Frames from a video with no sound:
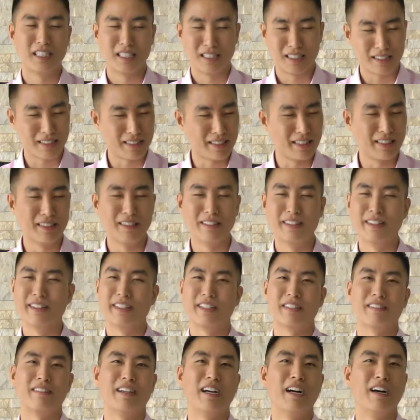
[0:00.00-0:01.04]
steel
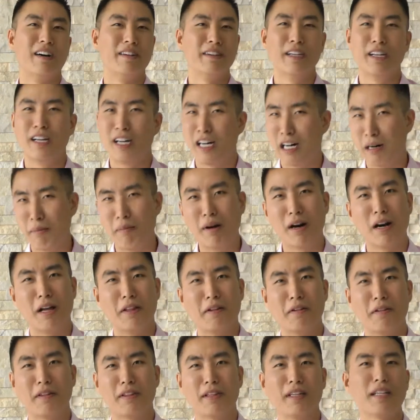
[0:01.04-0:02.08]
in the ground, among
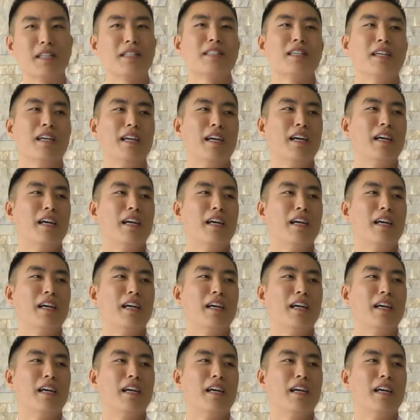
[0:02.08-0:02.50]
other things,